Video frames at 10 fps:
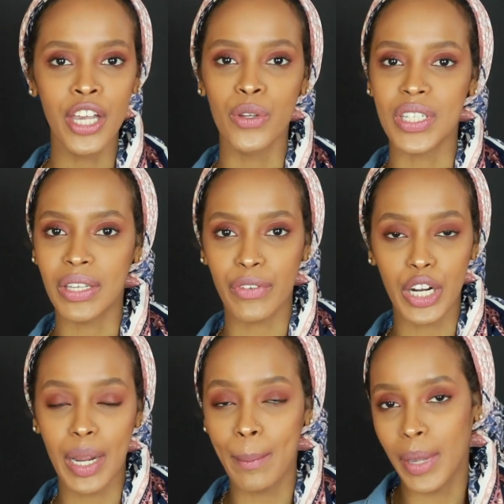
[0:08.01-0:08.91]
using
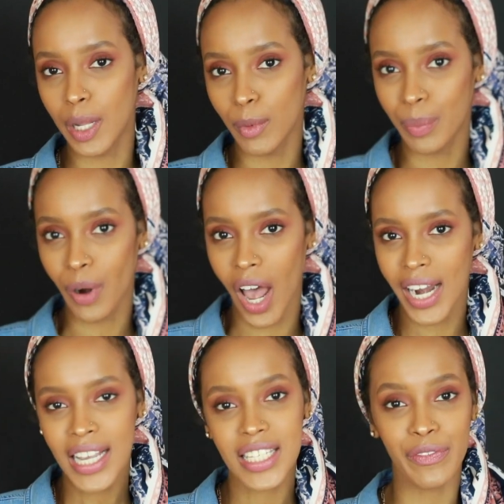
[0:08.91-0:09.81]
very minimal products.